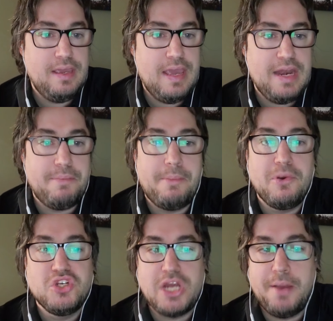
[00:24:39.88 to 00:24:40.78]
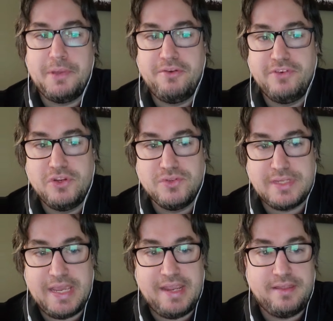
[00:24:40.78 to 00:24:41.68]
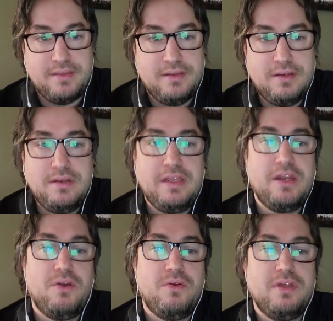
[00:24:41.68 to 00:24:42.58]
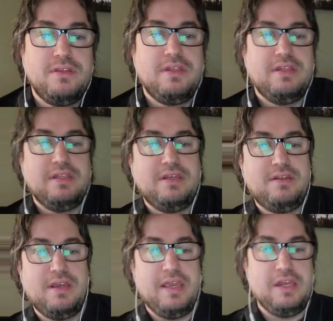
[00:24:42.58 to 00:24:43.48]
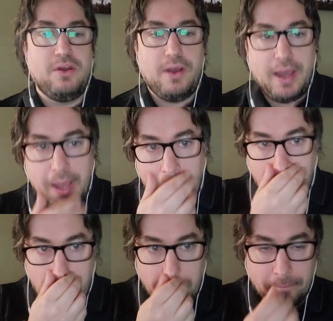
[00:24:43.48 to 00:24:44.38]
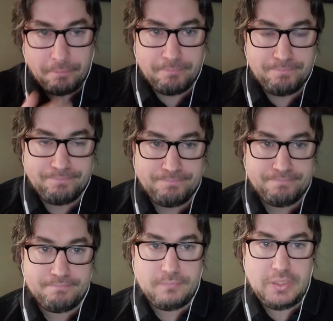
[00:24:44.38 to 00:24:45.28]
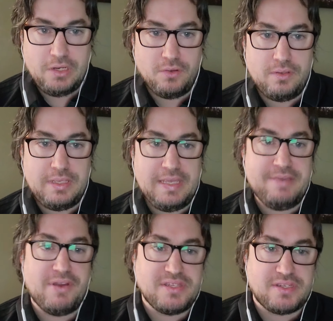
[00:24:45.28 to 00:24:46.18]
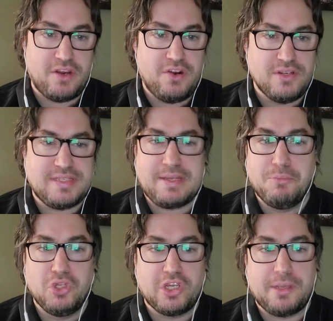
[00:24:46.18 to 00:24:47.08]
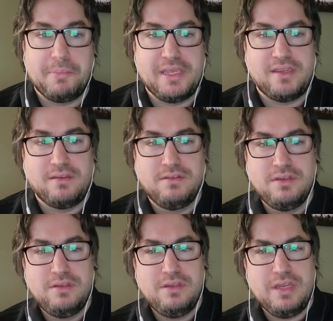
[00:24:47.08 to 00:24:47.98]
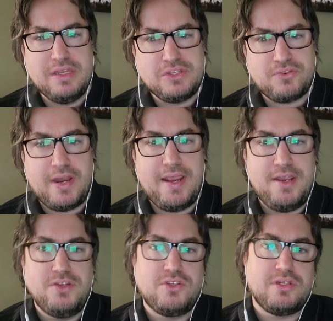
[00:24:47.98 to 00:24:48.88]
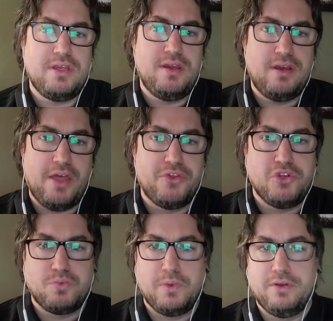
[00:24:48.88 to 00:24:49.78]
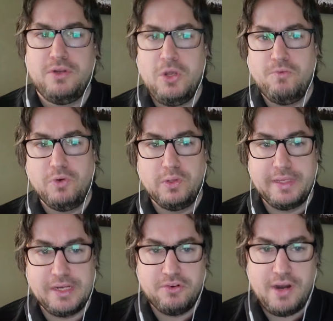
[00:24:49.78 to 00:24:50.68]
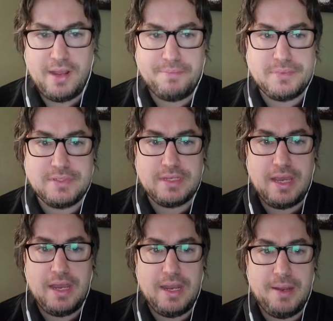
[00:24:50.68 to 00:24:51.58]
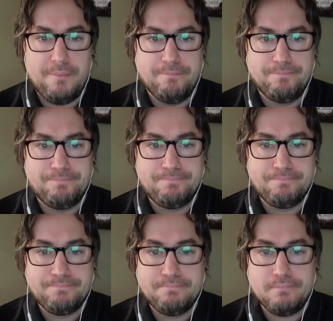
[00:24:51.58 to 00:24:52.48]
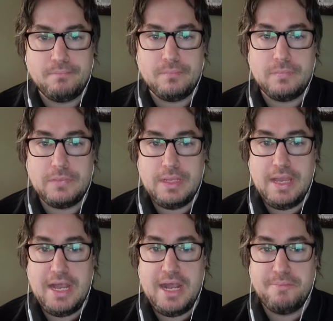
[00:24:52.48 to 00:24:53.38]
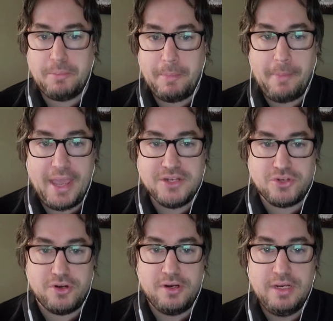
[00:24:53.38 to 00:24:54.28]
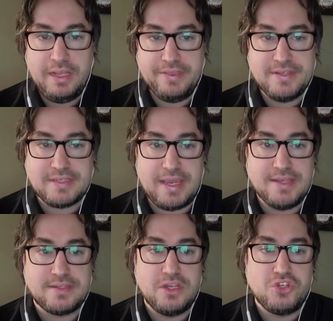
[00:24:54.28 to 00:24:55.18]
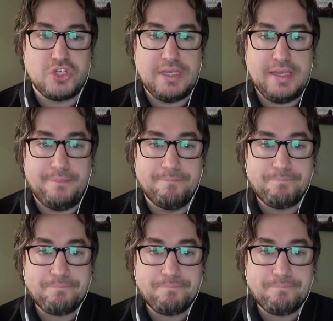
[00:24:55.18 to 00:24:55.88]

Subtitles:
remember job interviews, they, if I stuttered, some would look at me, strange. Others would really interrupt. But my manager, in this case, she